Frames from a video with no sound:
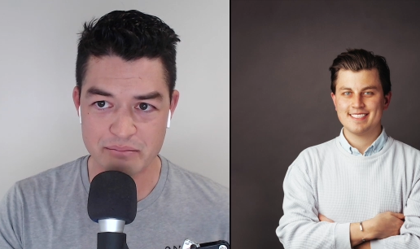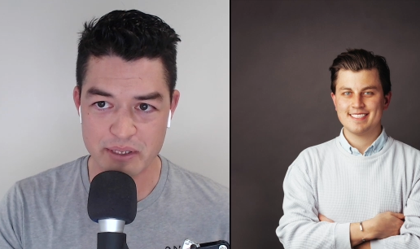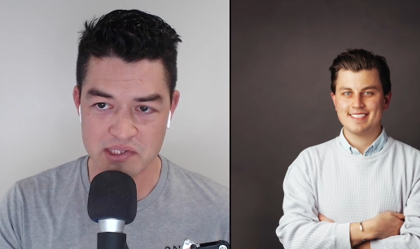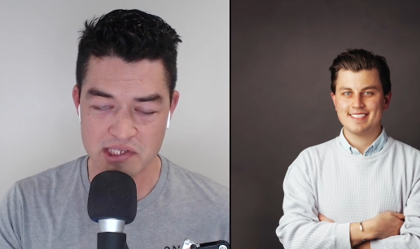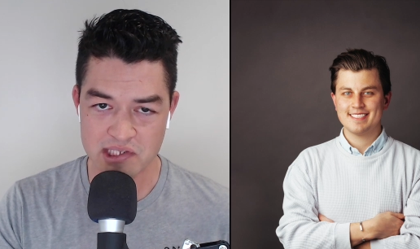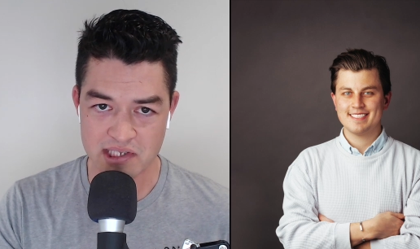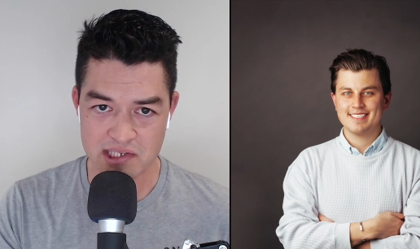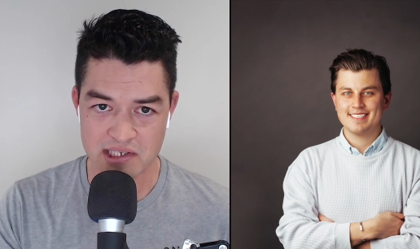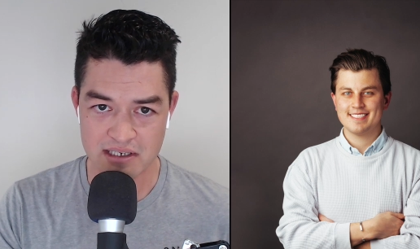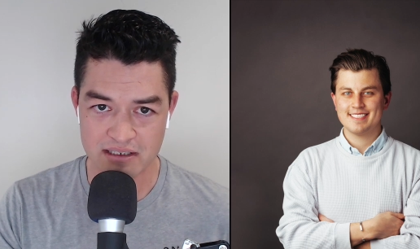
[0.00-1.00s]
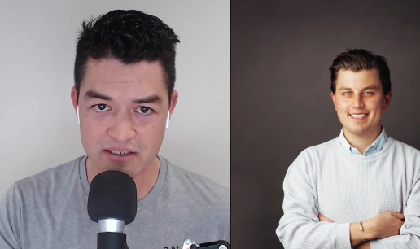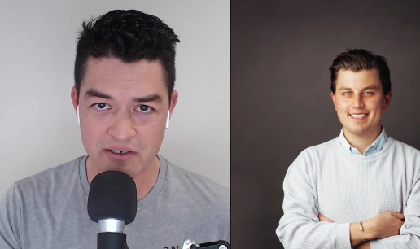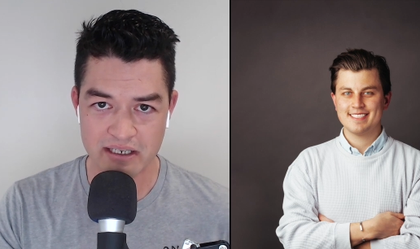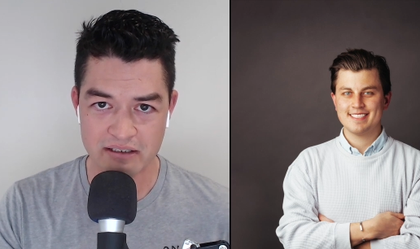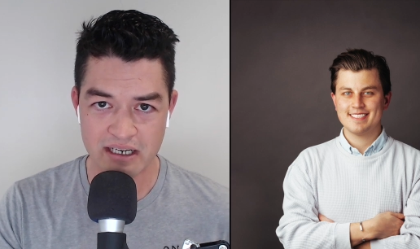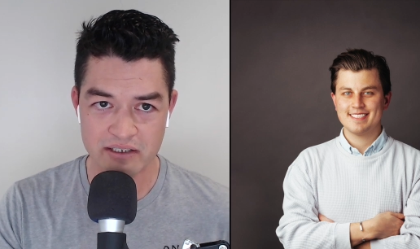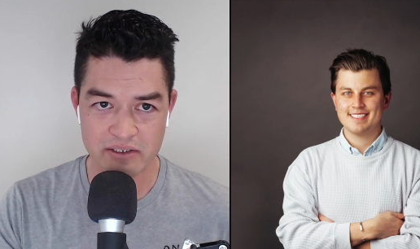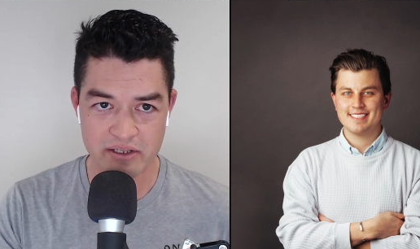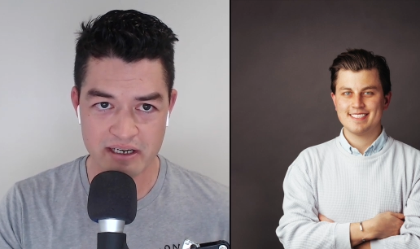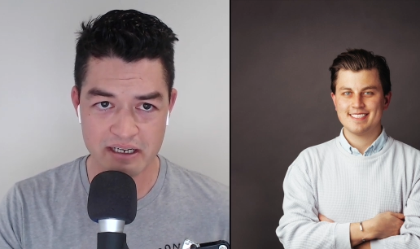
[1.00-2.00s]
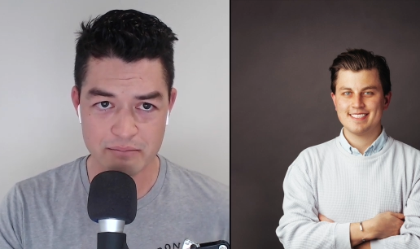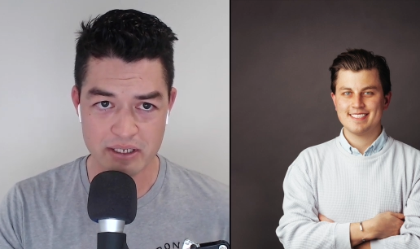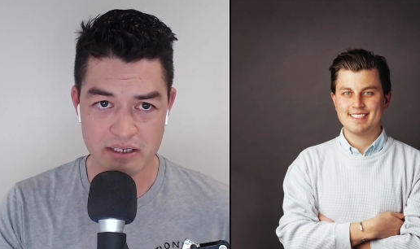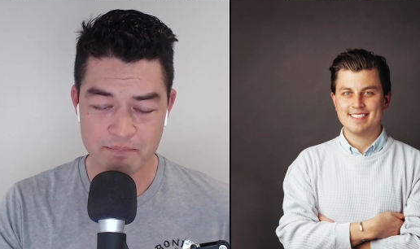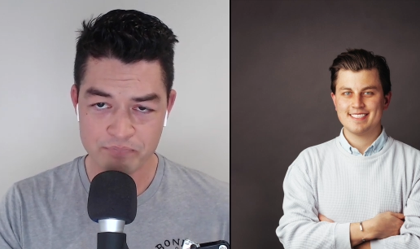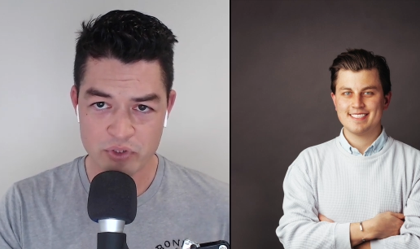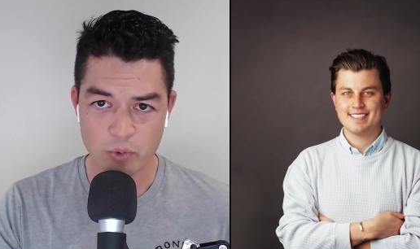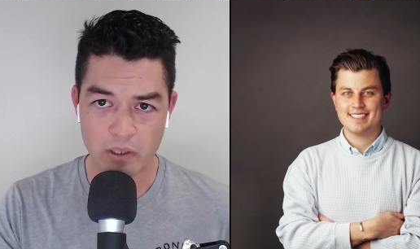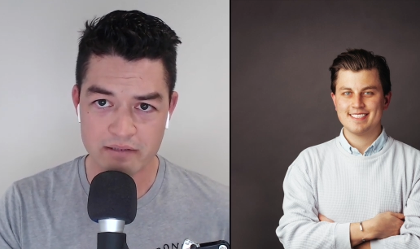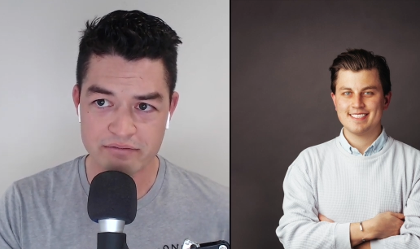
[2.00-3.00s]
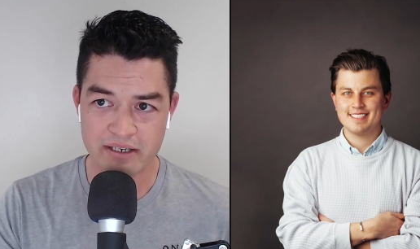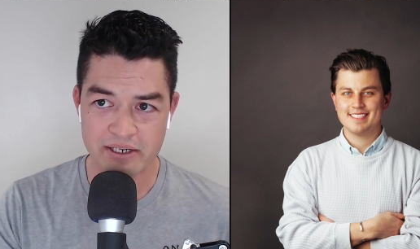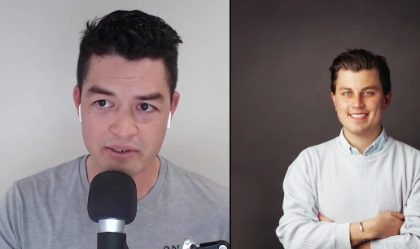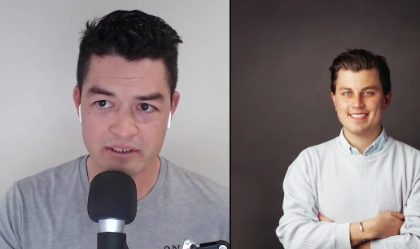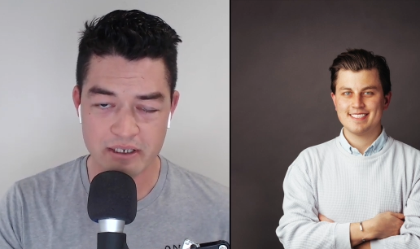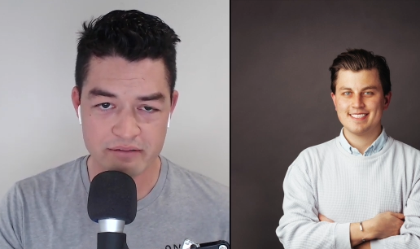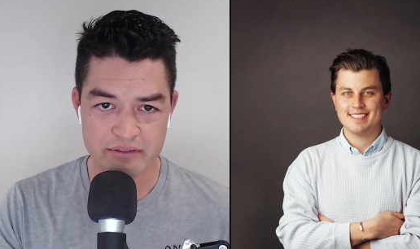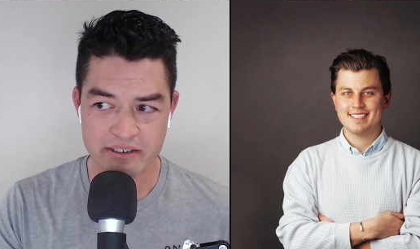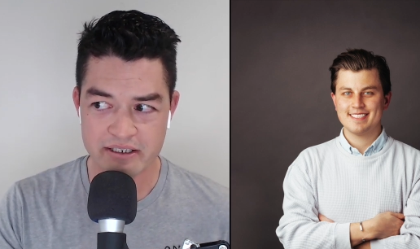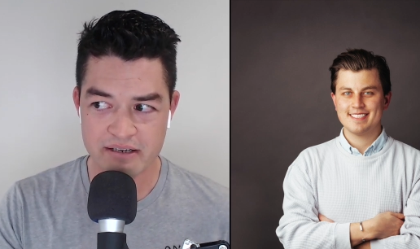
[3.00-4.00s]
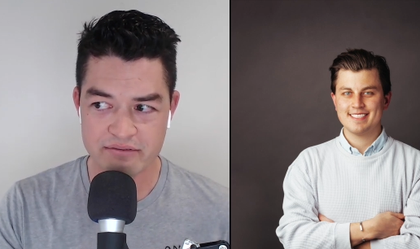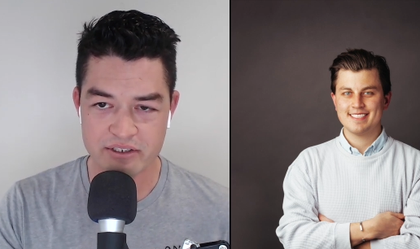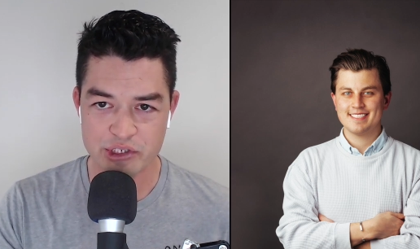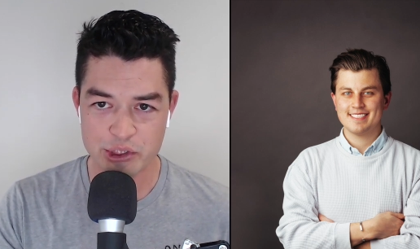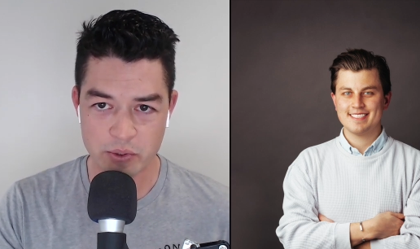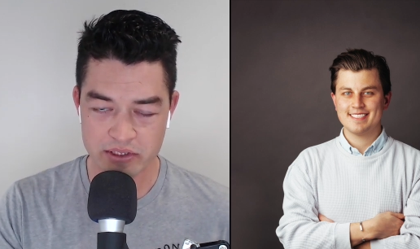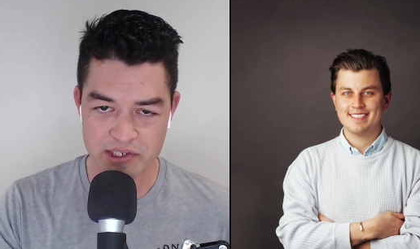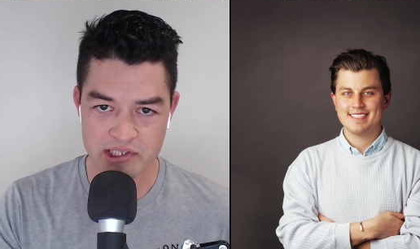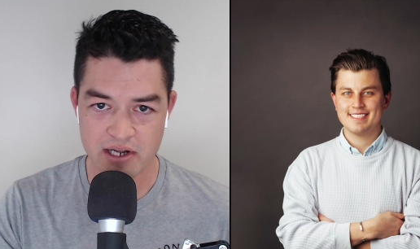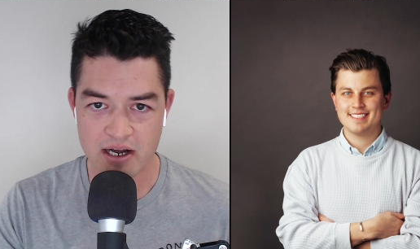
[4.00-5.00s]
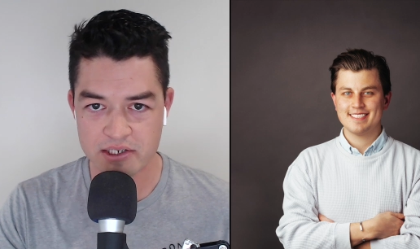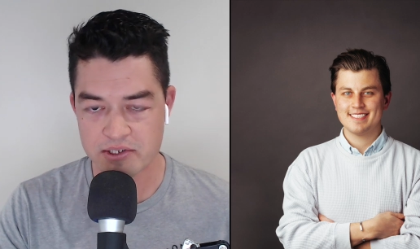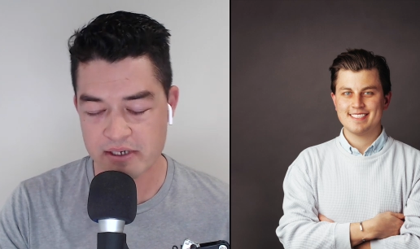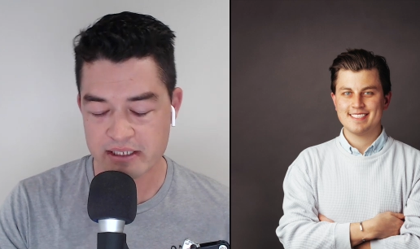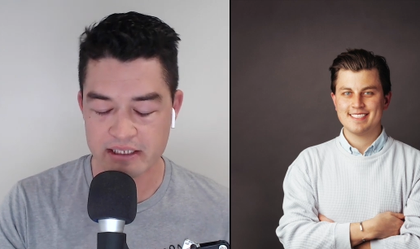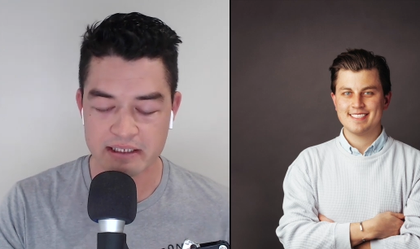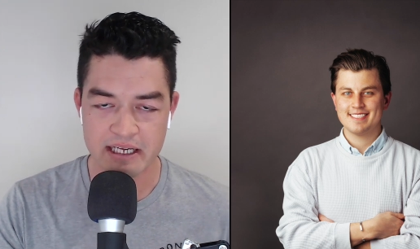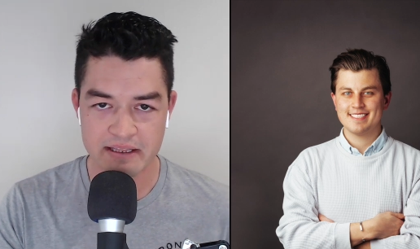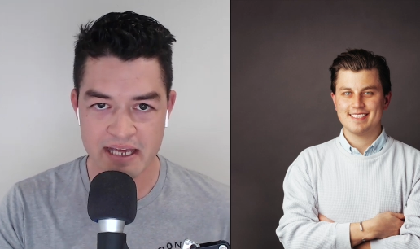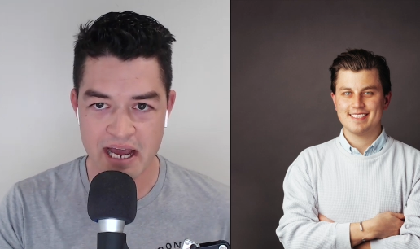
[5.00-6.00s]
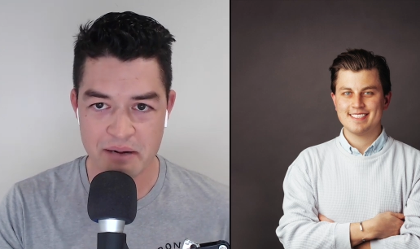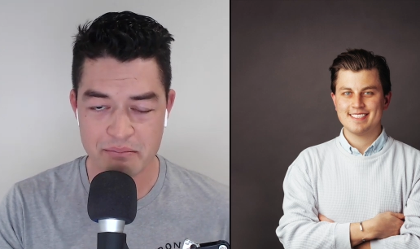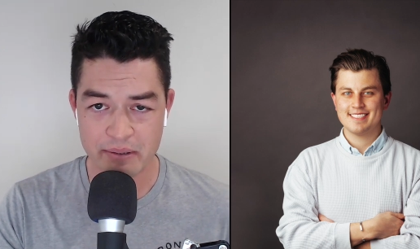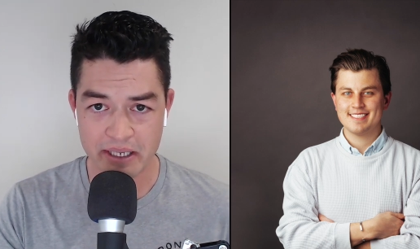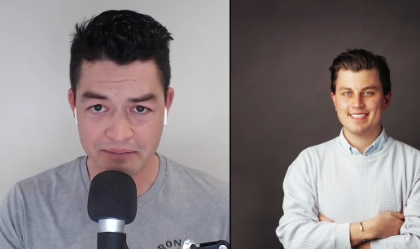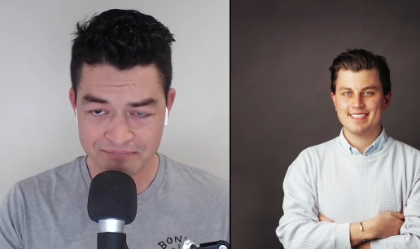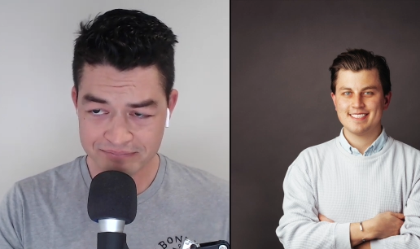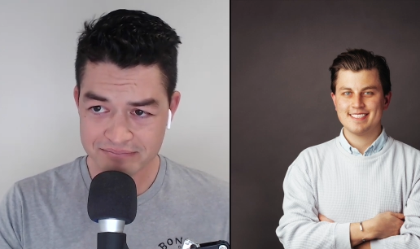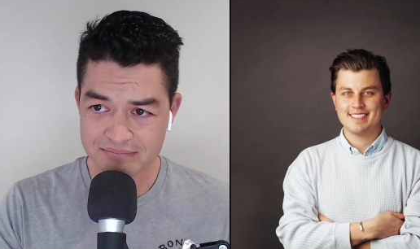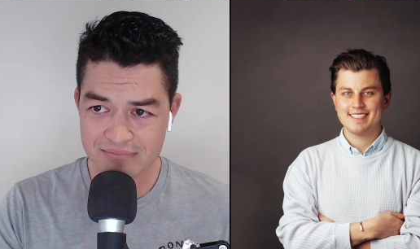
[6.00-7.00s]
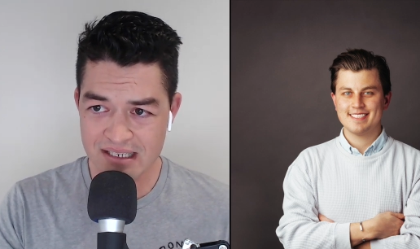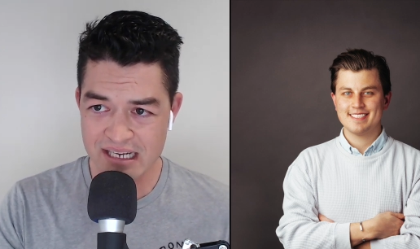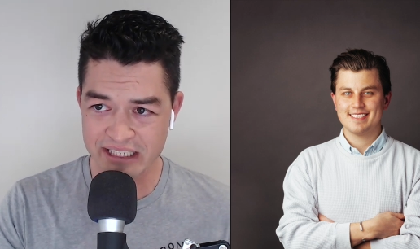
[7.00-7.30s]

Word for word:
Speaker 1: businesses and you know I don't I don't know that I'd be qualified or confident enough to short the stocks or anything like that but yeah.